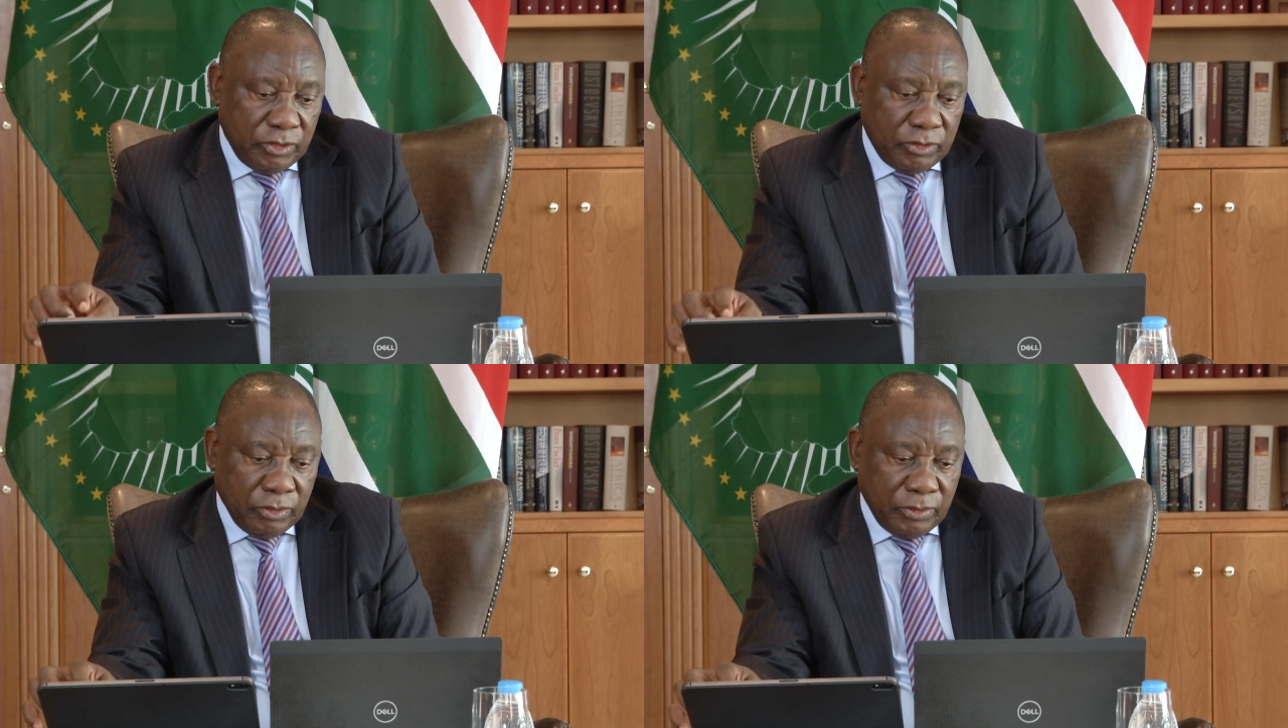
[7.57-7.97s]

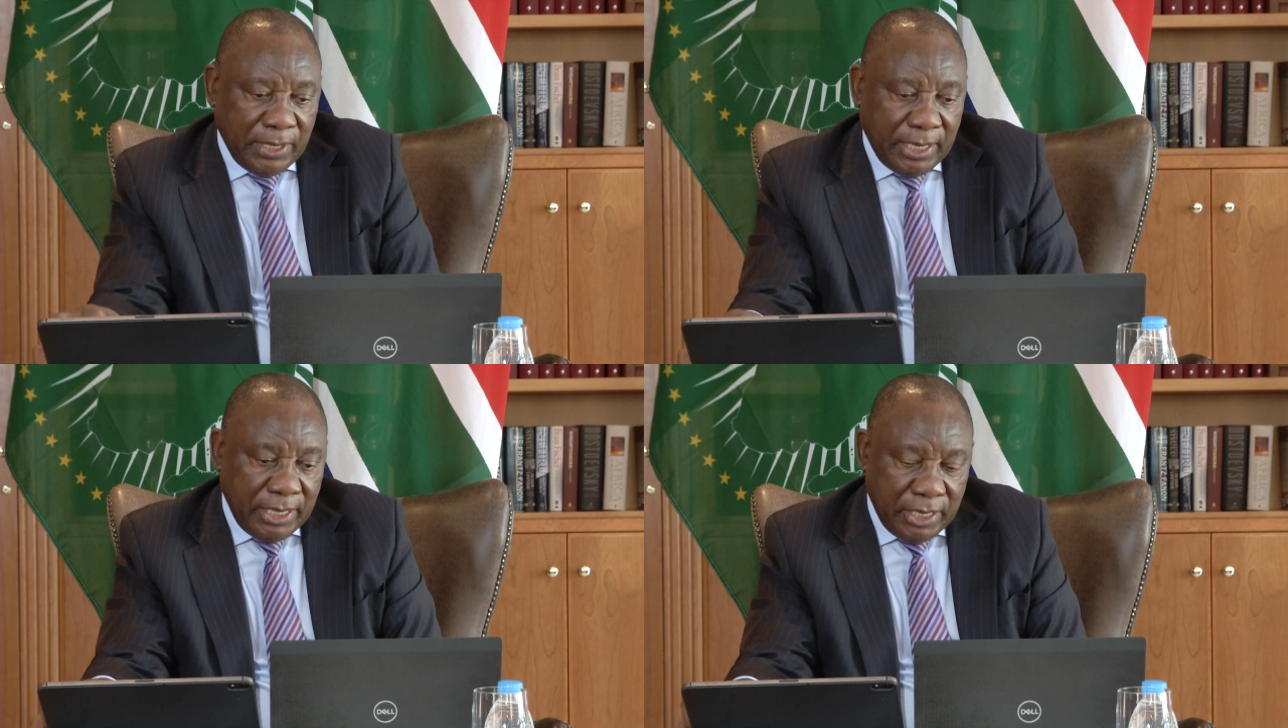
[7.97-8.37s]
to
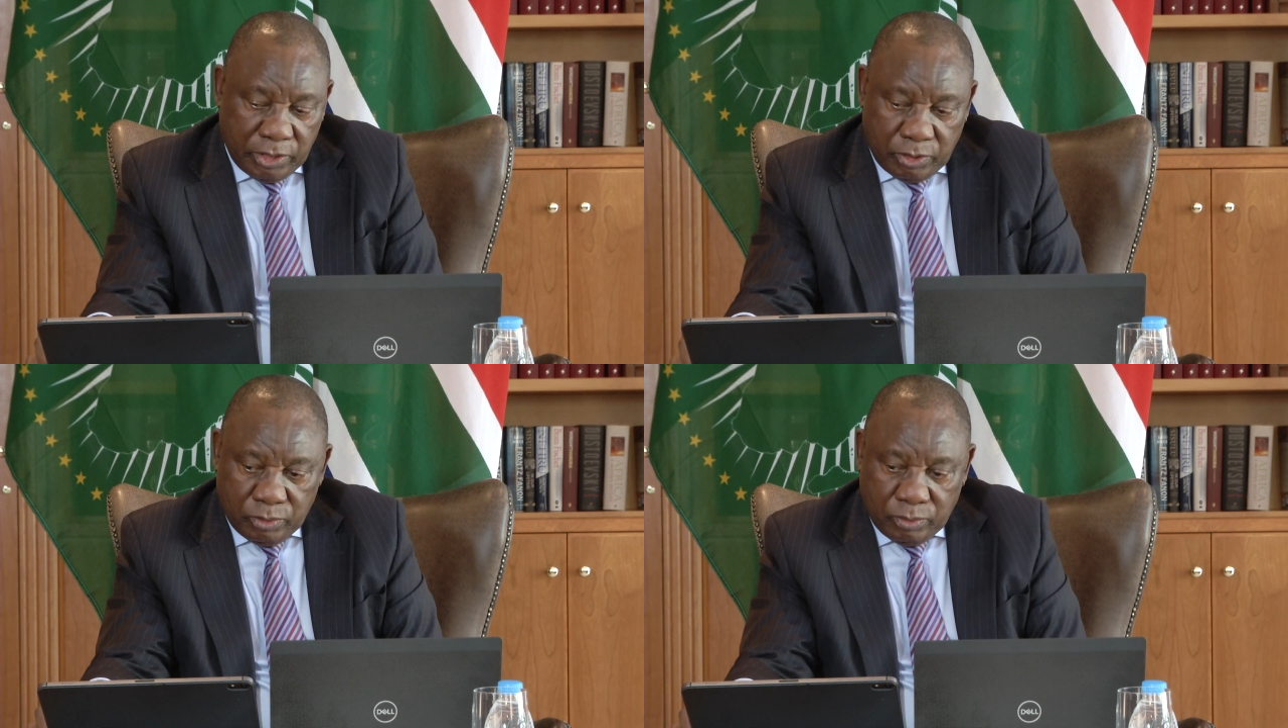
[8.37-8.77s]
the
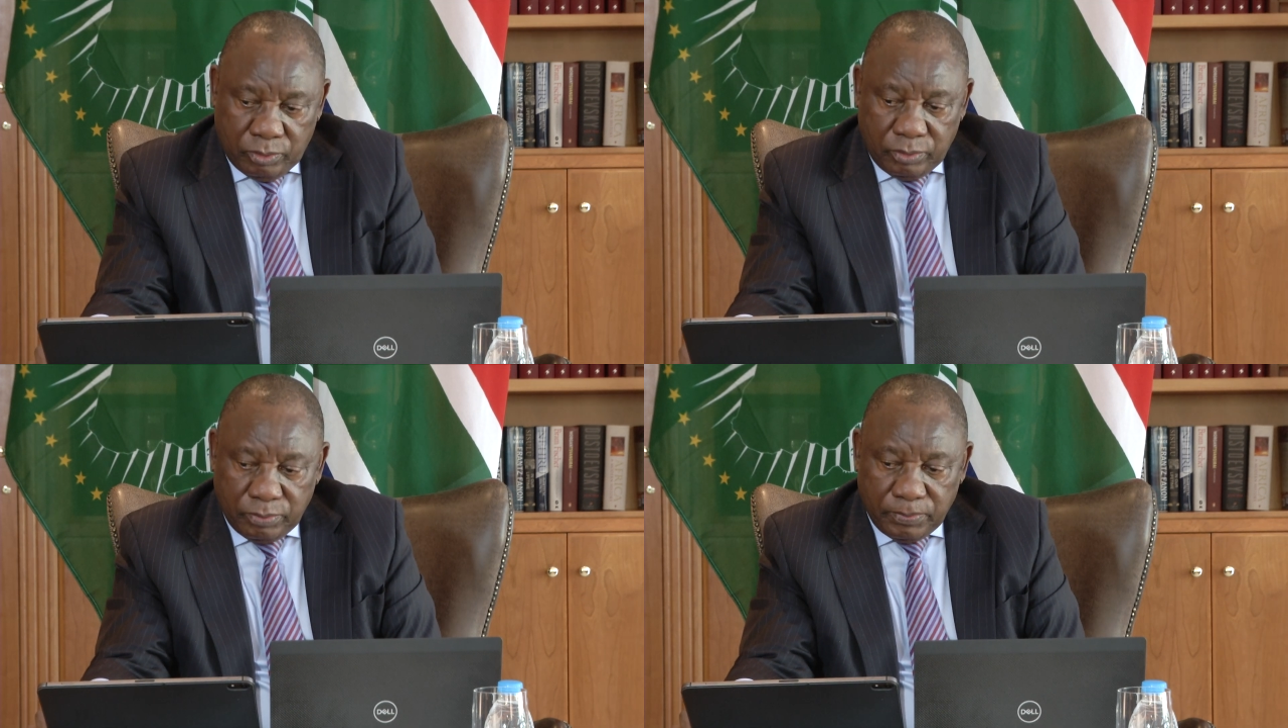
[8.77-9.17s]
EU
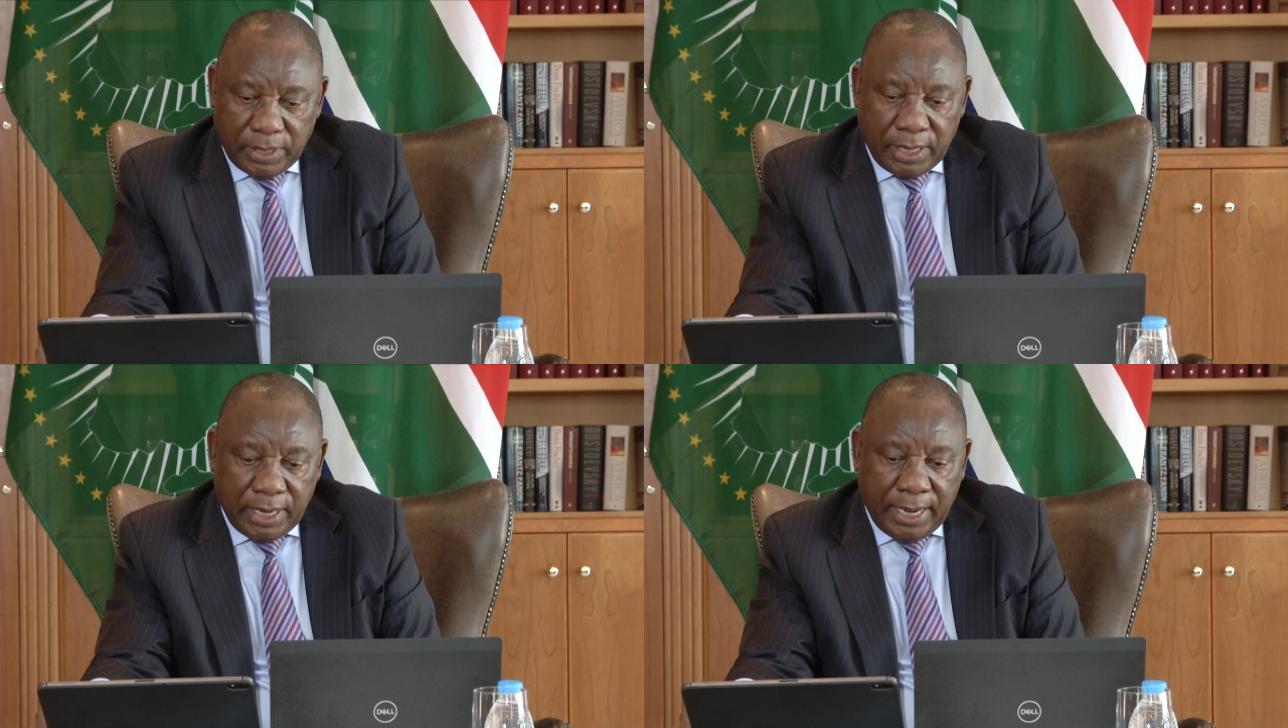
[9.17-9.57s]

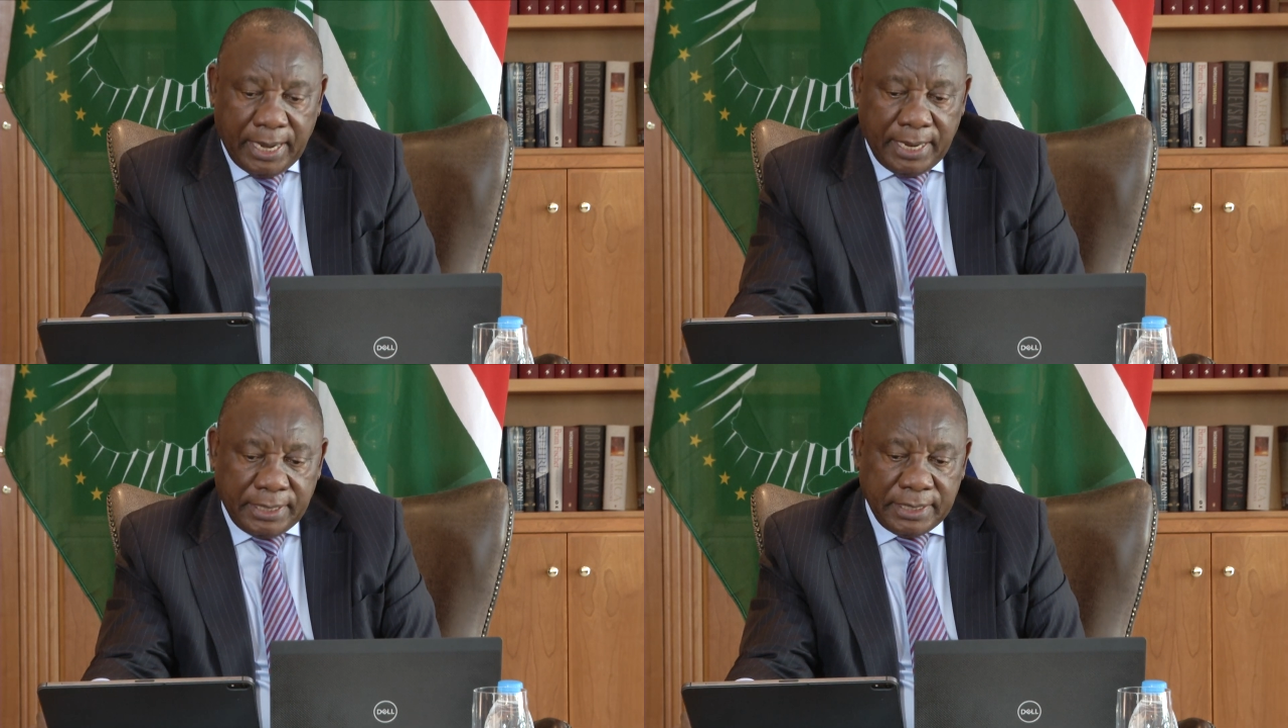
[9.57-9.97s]

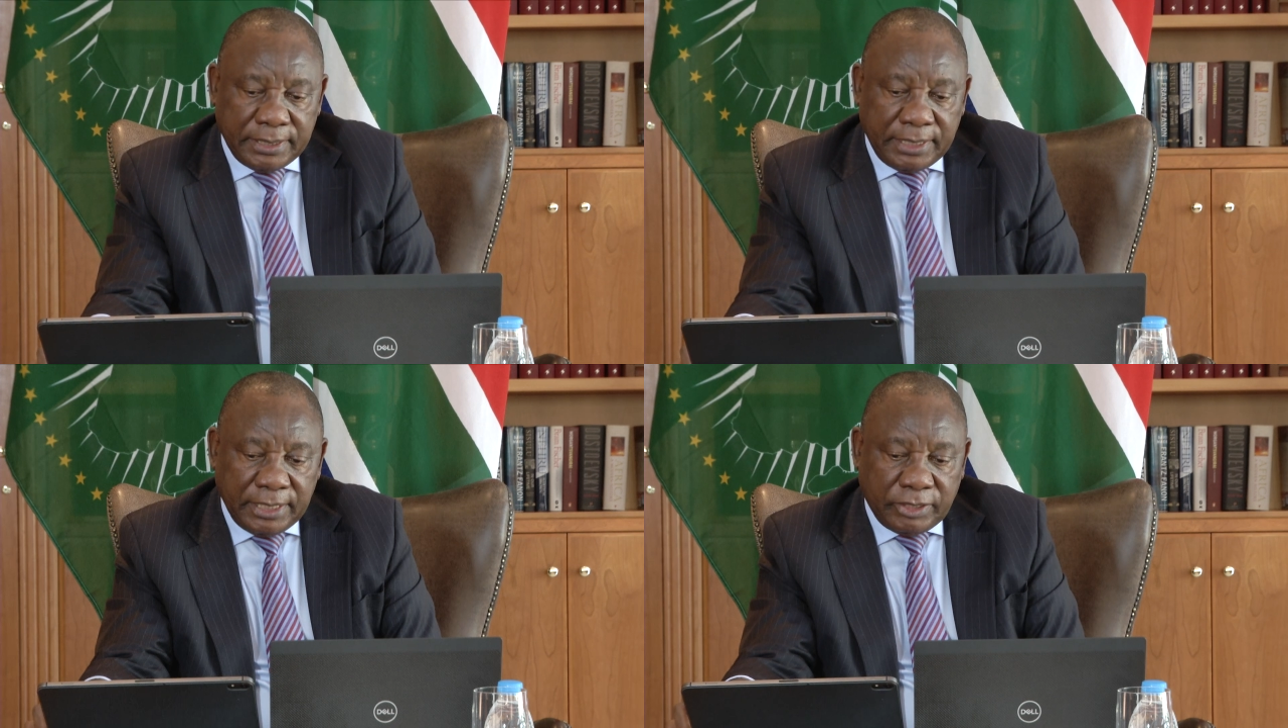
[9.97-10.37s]
and
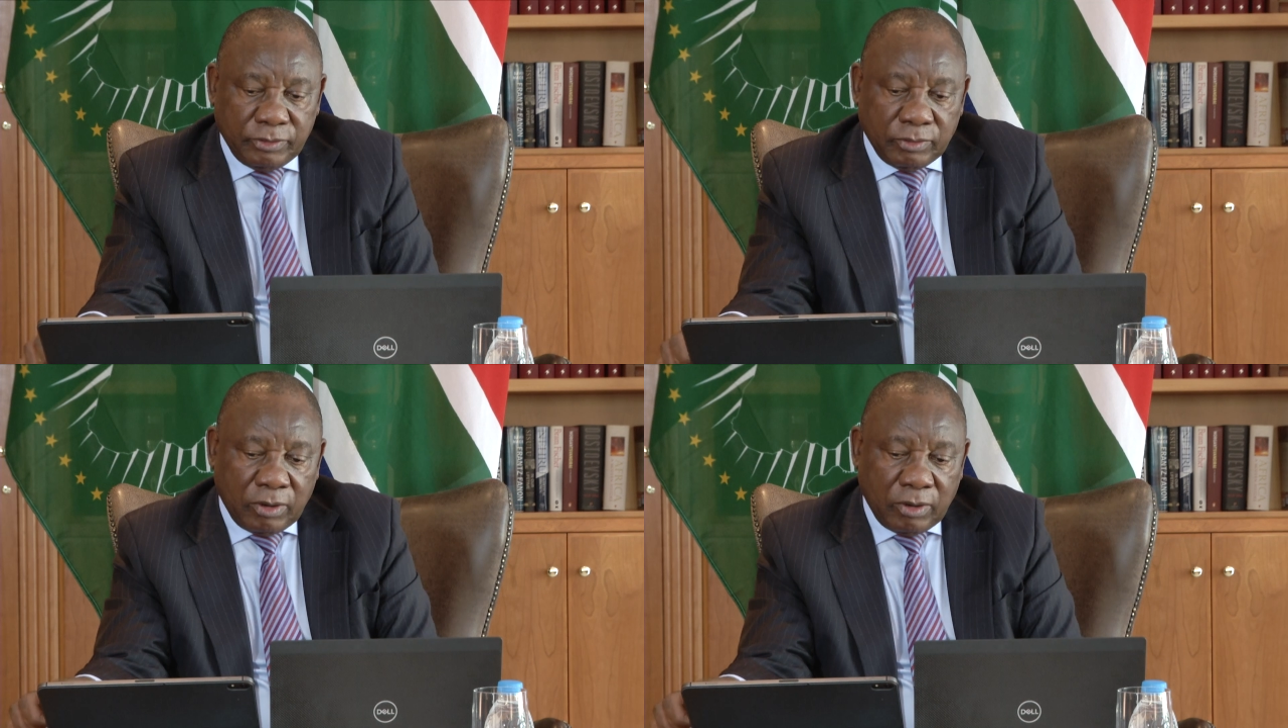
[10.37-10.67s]
indeed to